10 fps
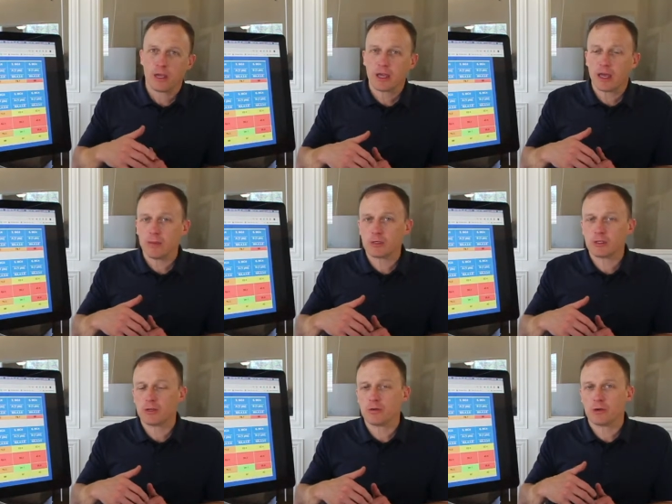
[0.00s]
When it
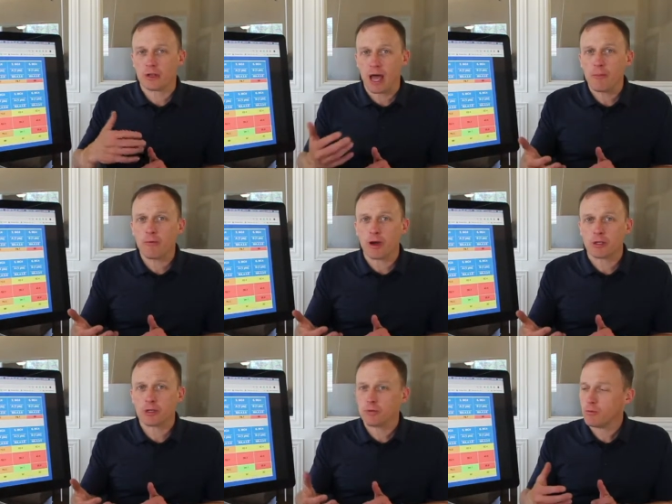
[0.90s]
comes to
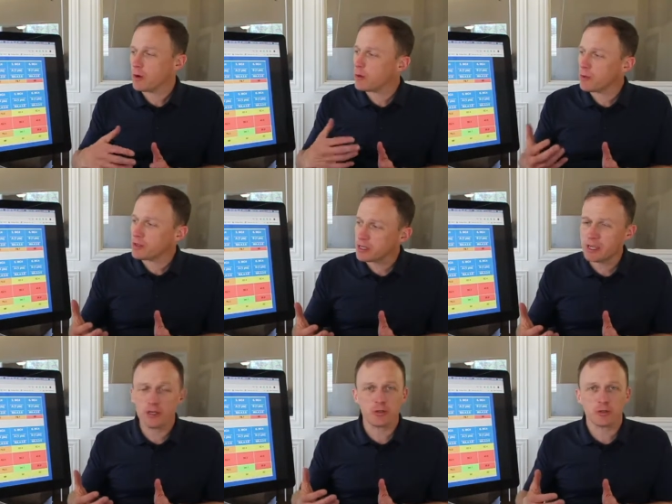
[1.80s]
collaboration, what we want
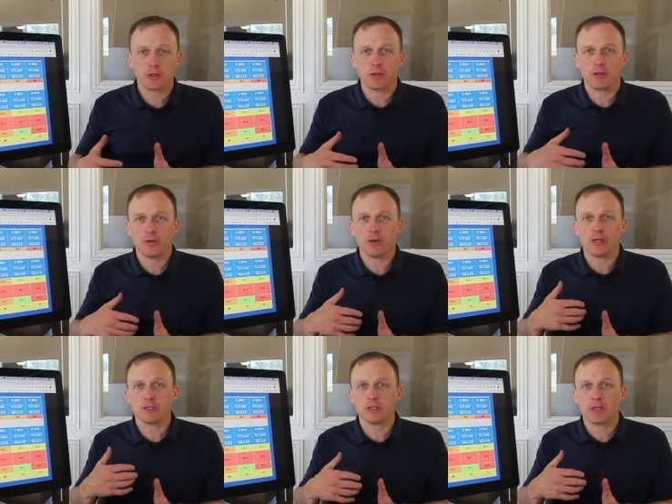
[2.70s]
the teachers to do
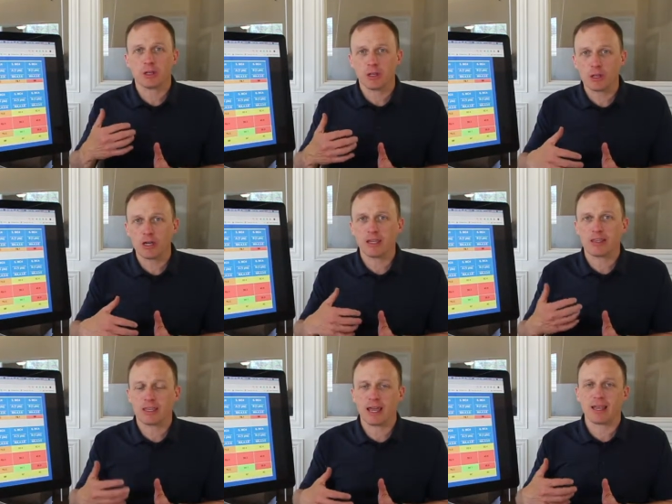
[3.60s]
is look
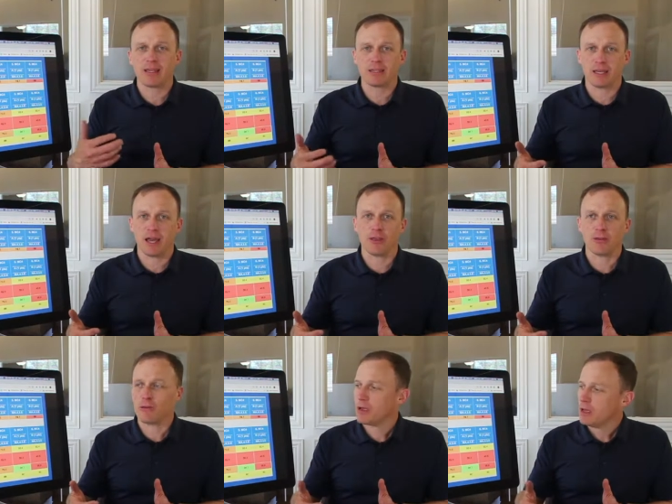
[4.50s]
at the data
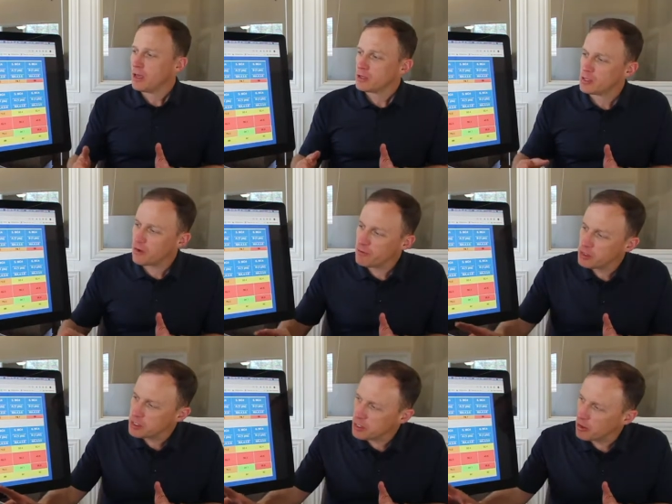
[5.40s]
together. So
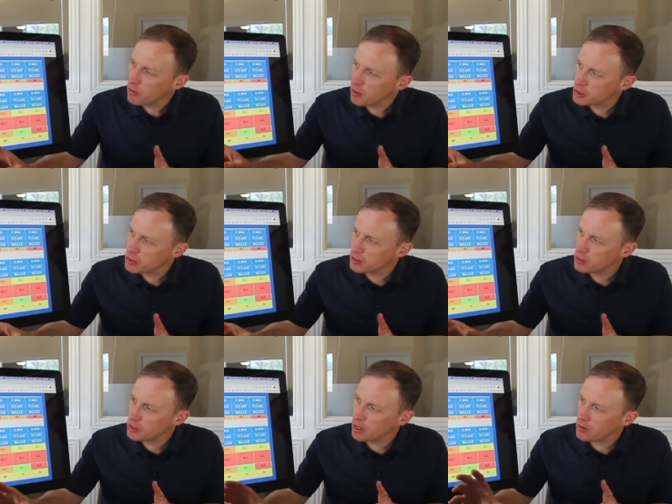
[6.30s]
if you see on
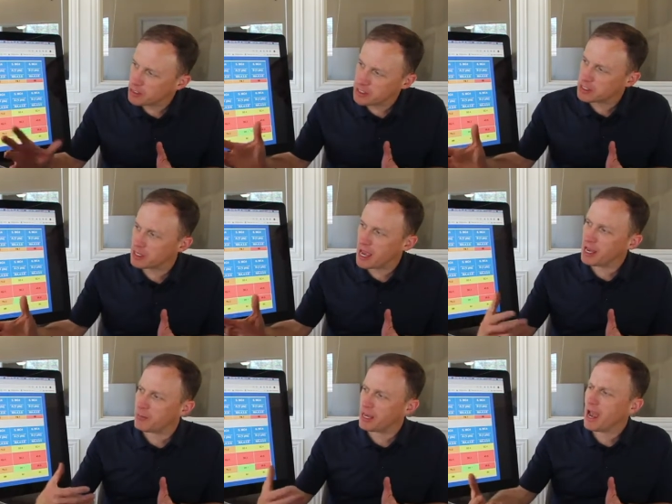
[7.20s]
question two here, this is an
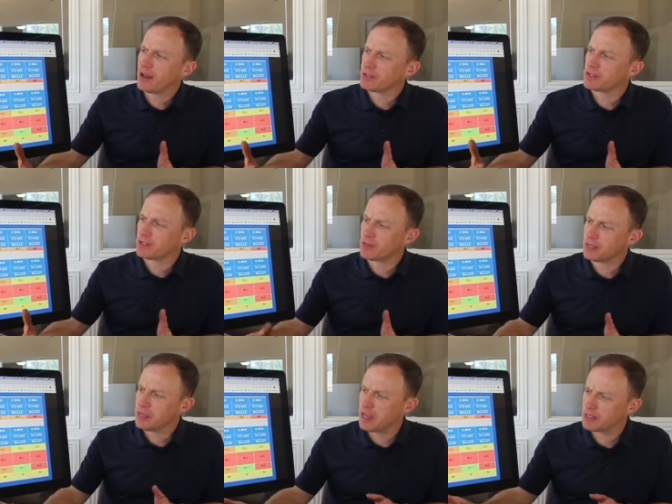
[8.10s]
item analysis
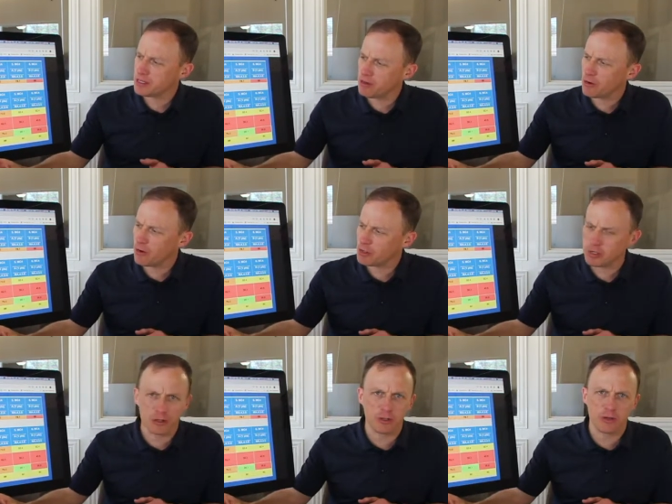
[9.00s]
on the test, and on
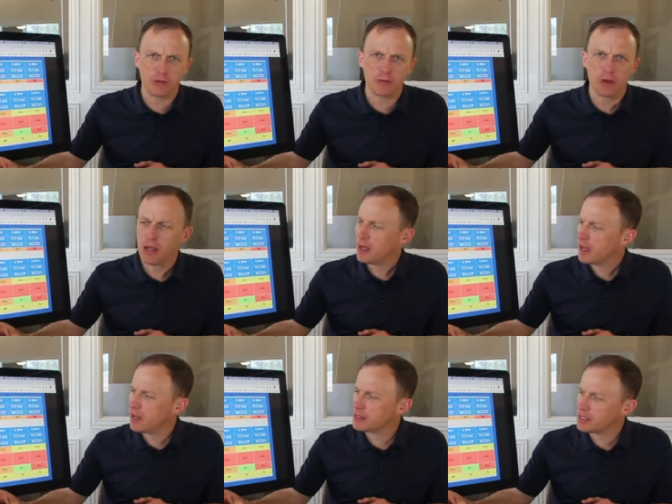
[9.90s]
question two,
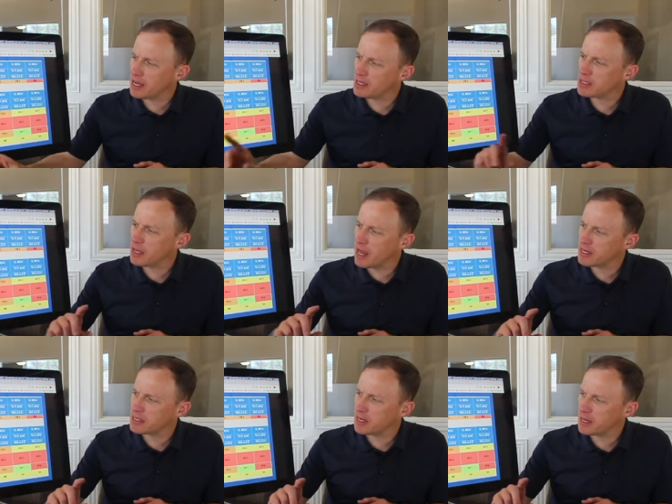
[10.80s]
uh, Sandy's
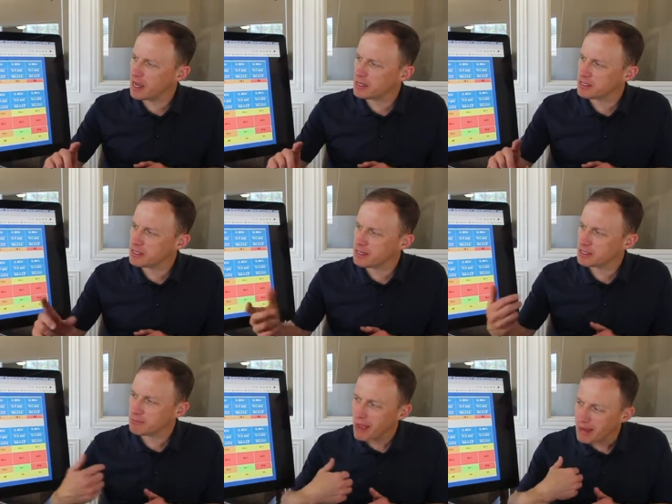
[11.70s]
class had a
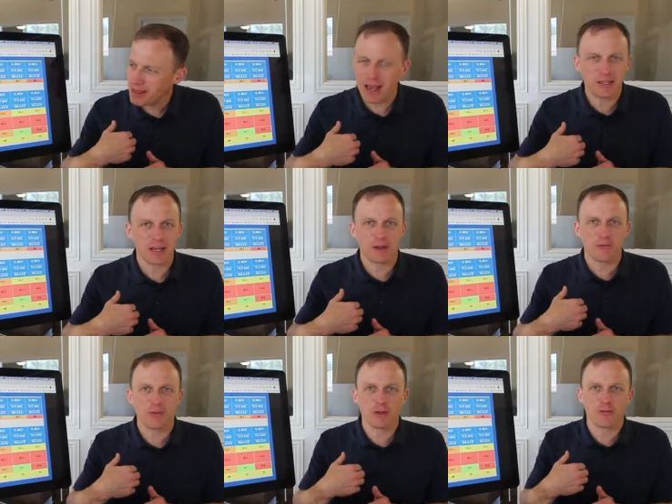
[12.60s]
96, my class had
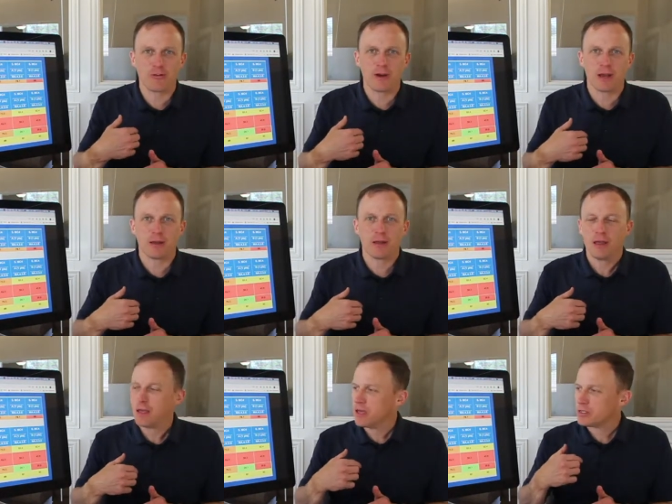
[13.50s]
a 23.
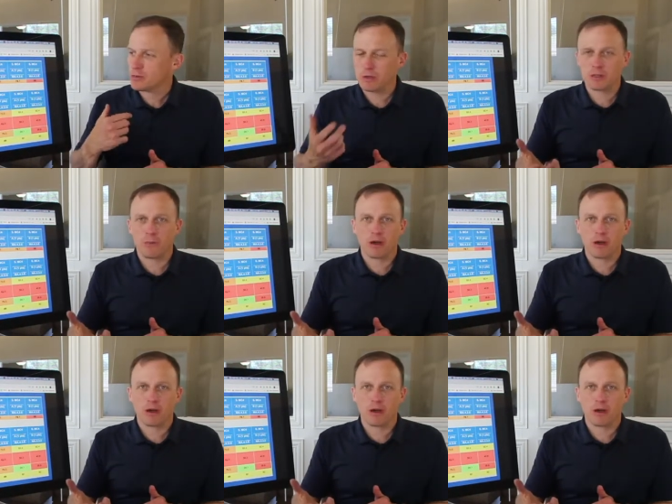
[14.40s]
So